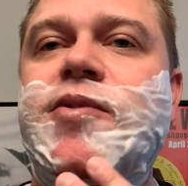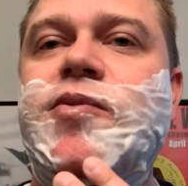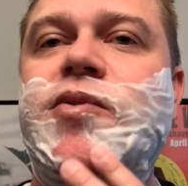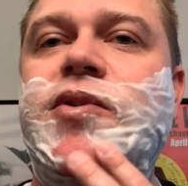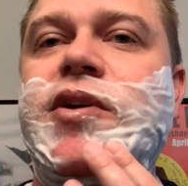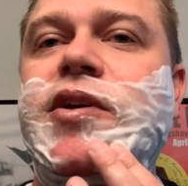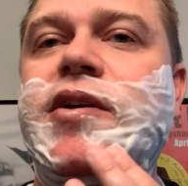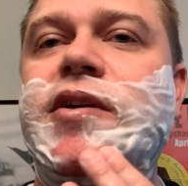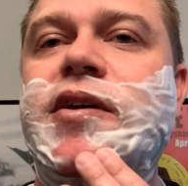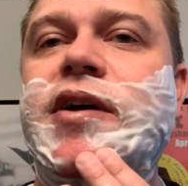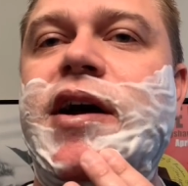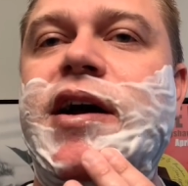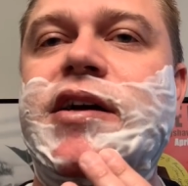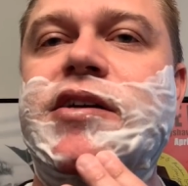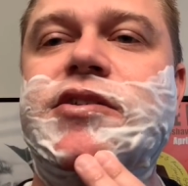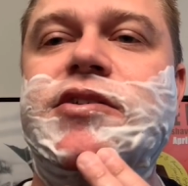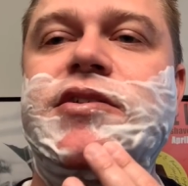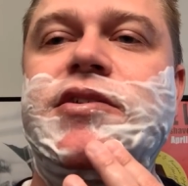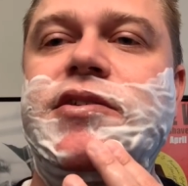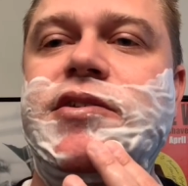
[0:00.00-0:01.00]
where you
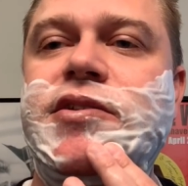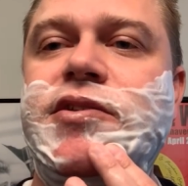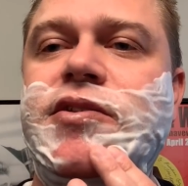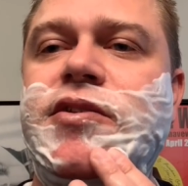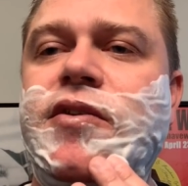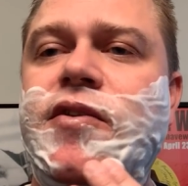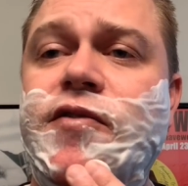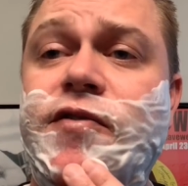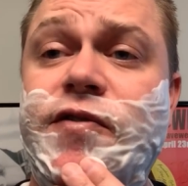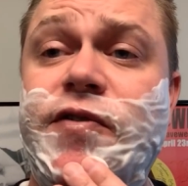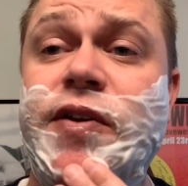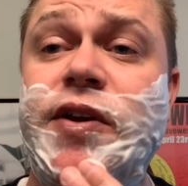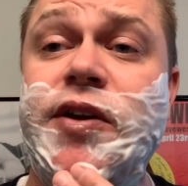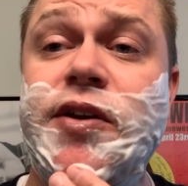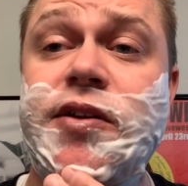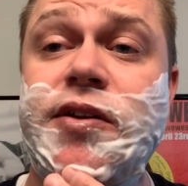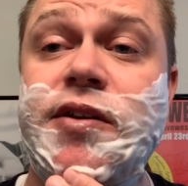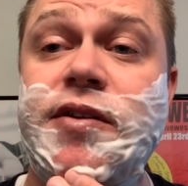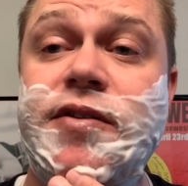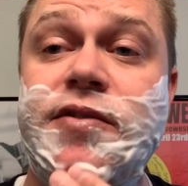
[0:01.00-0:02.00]
actually
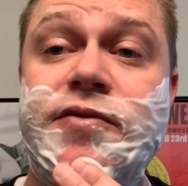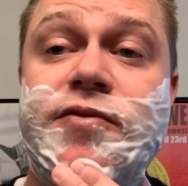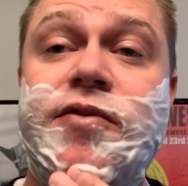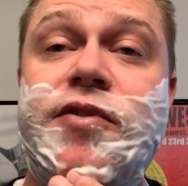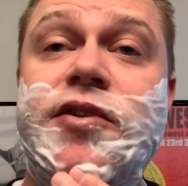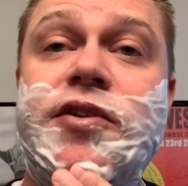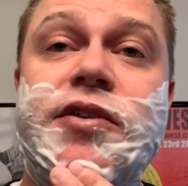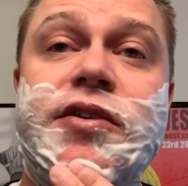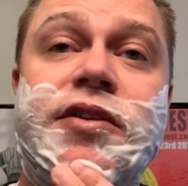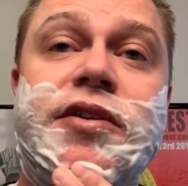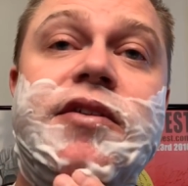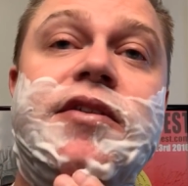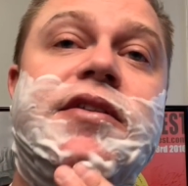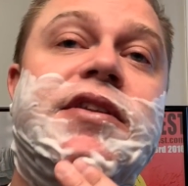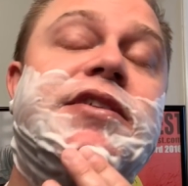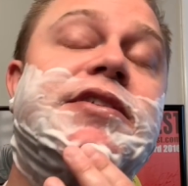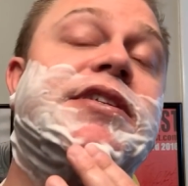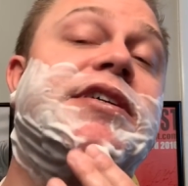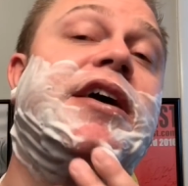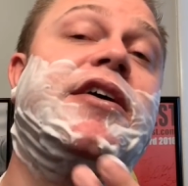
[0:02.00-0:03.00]
feel for,
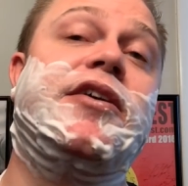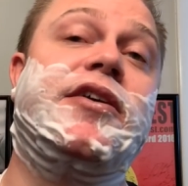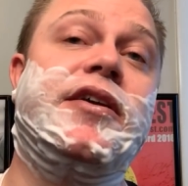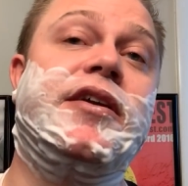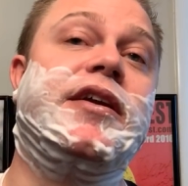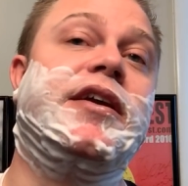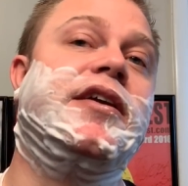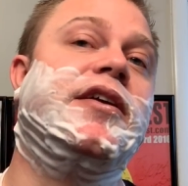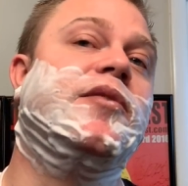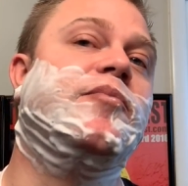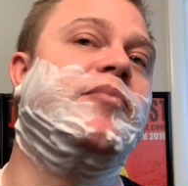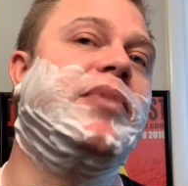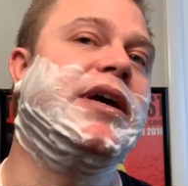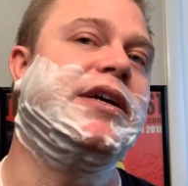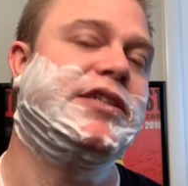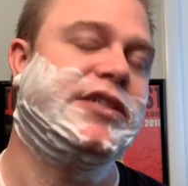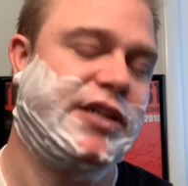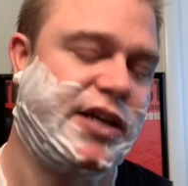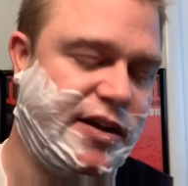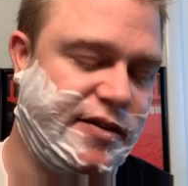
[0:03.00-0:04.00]
this is how you're going to get your
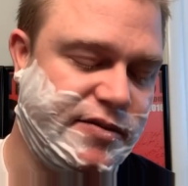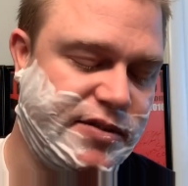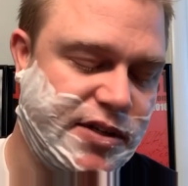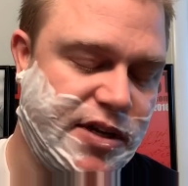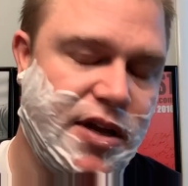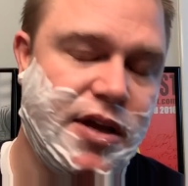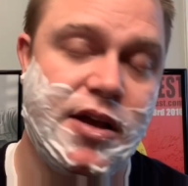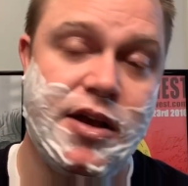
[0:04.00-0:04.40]
best shapes.